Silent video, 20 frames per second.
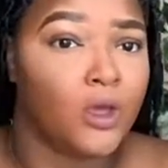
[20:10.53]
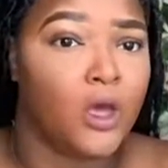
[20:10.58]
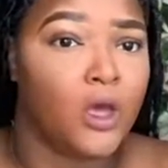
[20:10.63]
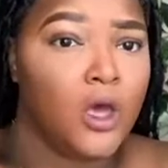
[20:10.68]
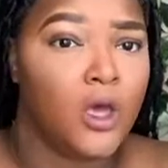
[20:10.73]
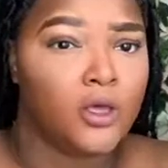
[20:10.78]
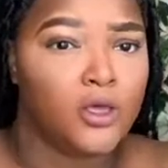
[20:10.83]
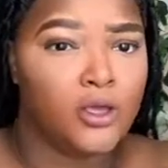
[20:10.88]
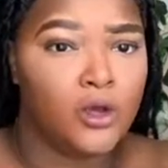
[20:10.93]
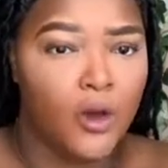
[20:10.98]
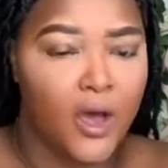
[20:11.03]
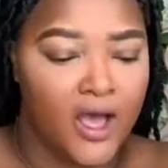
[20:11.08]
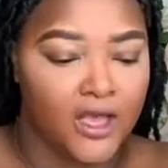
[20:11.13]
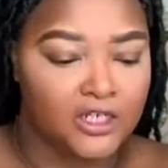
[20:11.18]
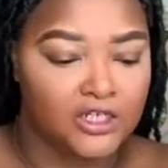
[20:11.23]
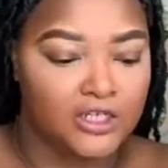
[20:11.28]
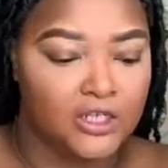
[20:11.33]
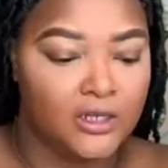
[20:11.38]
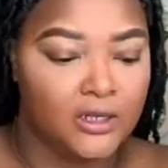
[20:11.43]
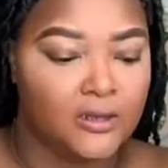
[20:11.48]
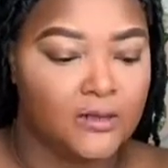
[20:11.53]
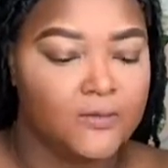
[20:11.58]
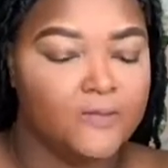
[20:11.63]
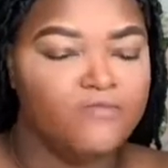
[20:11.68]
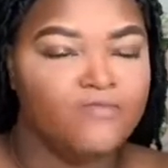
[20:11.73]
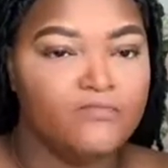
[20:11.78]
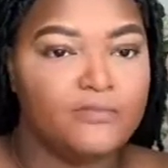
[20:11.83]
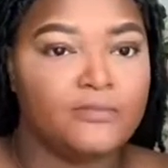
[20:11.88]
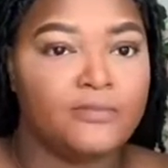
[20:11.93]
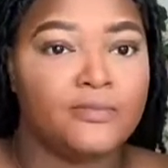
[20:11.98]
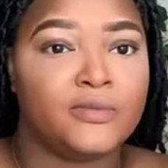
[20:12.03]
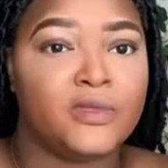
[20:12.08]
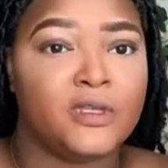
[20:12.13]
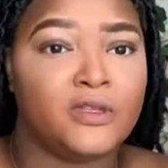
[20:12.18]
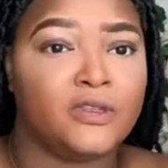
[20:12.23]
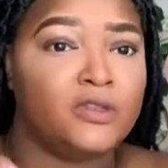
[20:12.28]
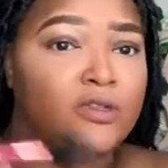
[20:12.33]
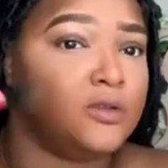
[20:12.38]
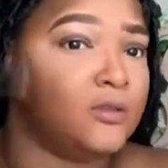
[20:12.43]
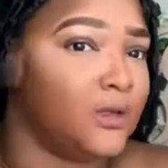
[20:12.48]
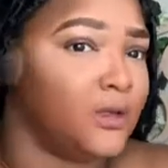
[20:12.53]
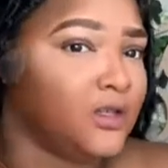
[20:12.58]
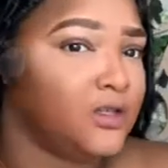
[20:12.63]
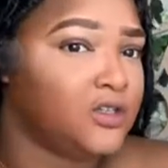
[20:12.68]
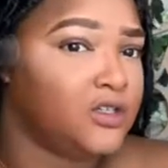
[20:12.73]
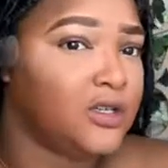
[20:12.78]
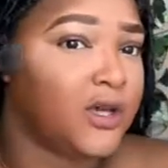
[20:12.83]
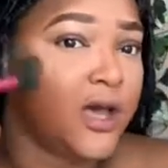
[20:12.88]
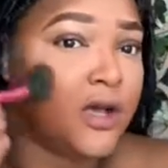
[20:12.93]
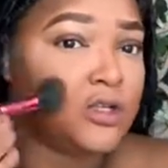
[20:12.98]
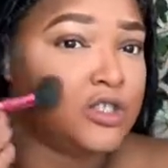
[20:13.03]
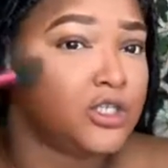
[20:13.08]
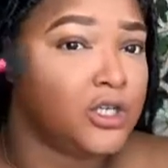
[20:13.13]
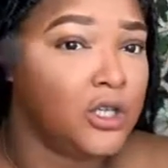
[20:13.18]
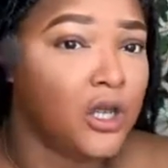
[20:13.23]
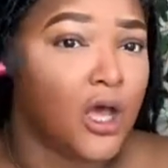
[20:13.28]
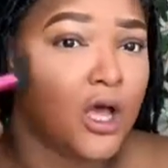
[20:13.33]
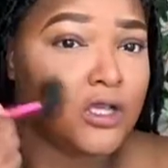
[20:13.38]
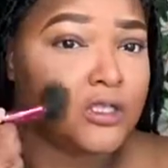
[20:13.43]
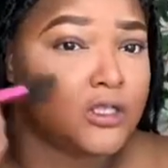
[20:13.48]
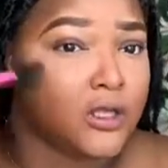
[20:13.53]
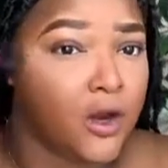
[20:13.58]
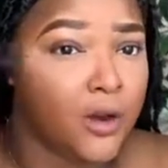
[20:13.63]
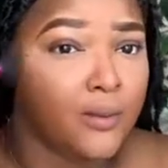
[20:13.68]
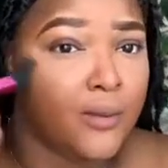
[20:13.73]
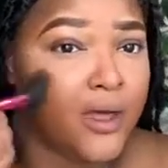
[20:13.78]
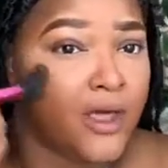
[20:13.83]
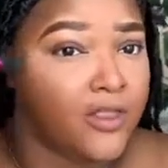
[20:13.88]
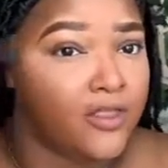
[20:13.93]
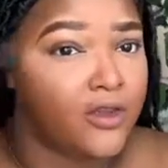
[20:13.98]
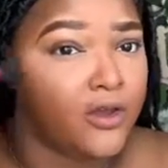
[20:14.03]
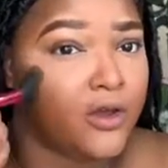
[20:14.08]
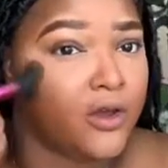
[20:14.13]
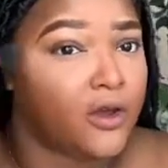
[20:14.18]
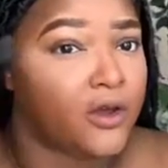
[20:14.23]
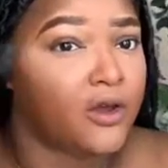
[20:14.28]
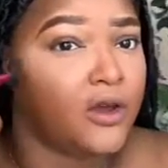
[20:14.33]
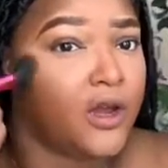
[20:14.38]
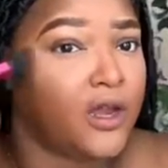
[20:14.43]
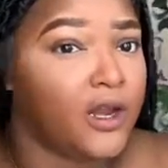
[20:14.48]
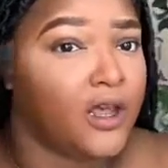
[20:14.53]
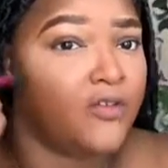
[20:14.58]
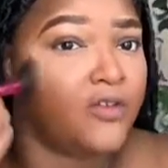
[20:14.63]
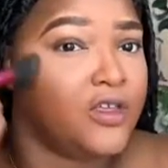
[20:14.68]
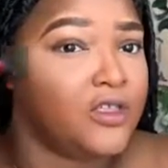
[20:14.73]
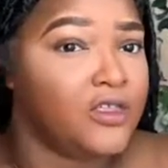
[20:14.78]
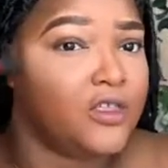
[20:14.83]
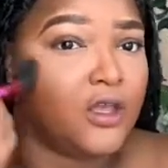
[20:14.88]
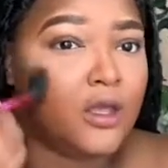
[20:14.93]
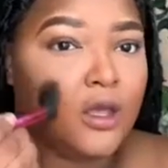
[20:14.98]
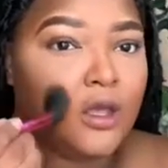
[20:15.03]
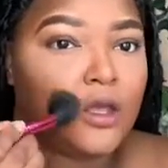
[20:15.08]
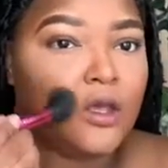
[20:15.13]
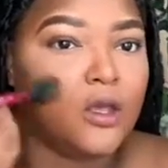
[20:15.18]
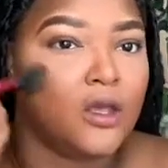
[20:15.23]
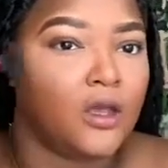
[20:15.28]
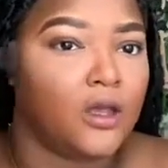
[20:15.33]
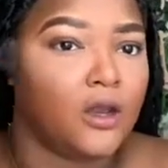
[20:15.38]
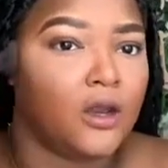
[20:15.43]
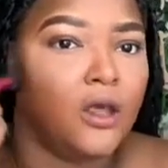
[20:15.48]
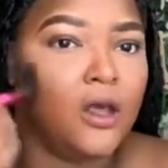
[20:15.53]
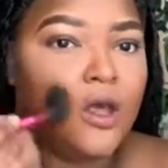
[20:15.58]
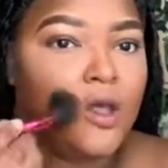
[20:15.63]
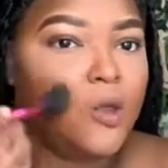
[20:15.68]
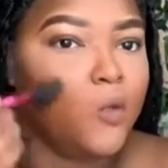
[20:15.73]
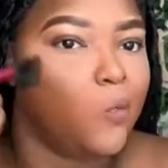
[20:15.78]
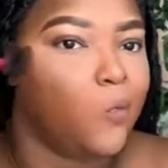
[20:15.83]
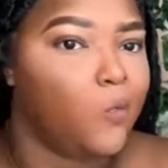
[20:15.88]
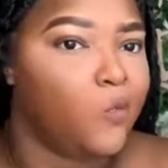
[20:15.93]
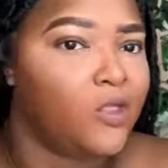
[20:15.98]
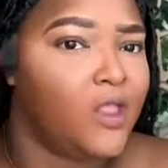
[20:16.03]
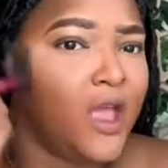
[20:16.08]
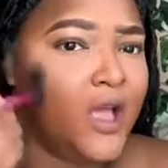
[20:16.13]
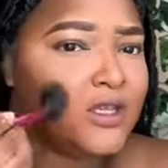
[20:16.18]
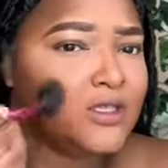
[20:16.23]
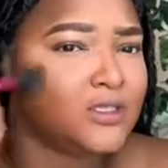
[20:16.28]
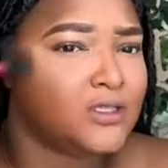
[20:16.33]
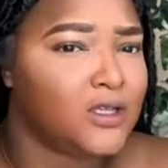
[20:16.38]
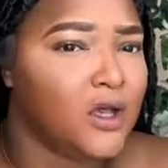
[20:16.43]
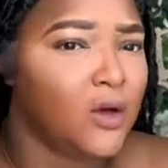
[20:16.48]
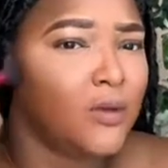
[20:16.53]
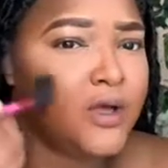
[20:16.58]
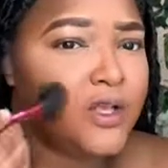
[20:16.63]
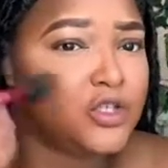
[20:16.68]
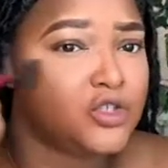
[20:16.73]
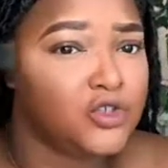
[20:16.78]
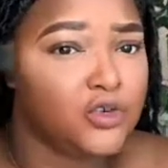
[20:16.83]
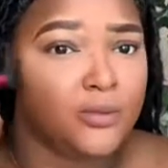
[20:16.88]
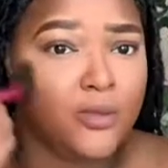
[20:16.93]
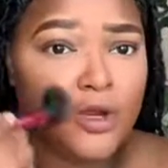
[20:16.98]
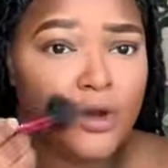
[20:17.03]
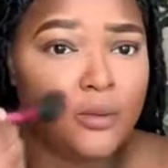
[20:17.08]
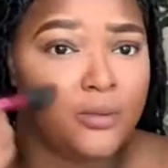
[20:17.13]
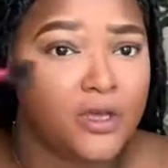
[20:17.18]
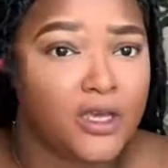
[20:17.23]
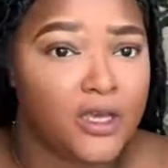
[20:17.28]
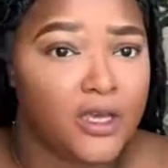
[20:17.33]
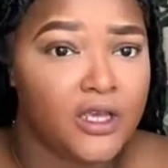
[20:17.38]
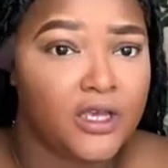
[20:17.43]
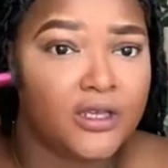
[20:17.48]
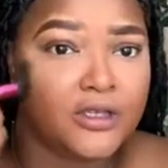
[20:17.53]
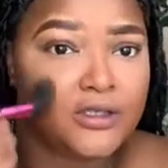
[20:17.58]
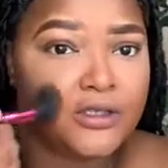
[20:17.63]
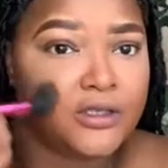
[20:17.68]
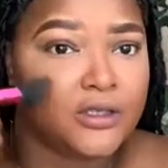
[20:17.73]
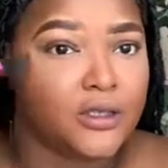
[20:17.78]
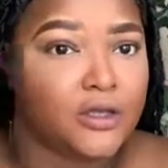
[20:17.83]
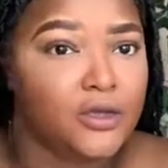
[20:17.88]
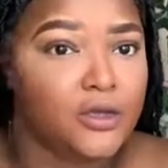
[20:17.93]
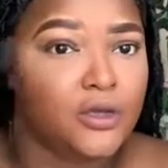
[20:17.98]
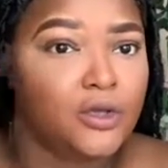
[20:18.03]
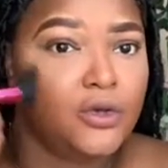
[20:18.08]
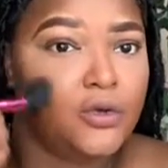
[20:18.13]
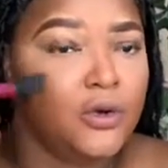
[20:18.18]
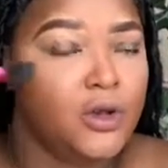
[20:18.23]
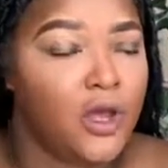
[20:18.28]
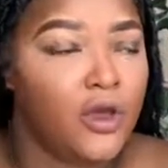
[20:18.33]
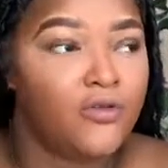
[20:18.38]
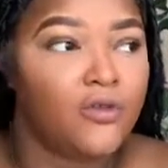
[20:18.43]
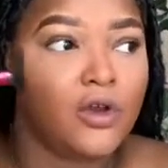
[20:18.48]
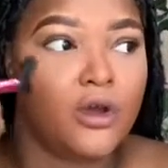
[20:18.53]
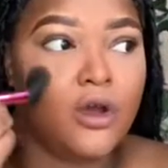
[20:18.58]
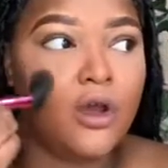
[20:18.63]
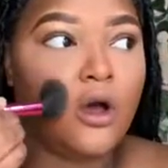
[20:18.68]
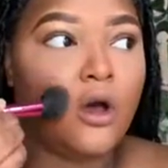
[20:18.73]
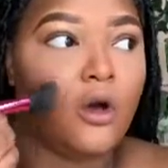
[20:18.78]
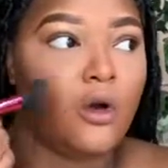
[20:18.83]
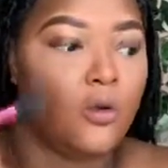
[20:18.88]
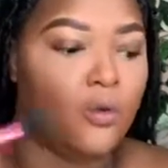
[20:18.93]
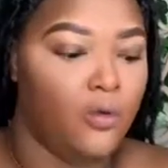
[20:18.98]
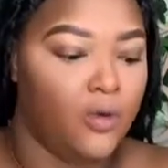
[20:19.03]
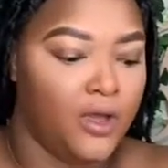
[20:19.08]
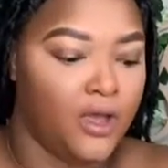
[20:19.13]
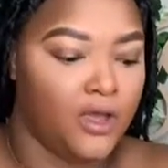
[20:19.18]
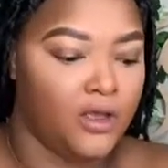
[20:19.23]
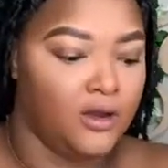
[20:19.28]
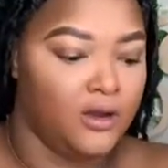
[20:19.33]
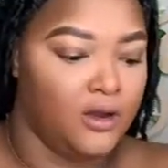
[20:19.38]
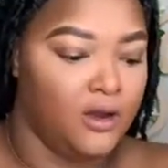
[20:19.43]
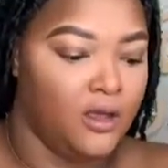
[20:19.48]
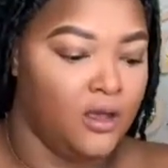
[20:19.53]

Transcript: you know, how she, excuse me, how she lost her mother and everything. And that's so instrumental because you never know when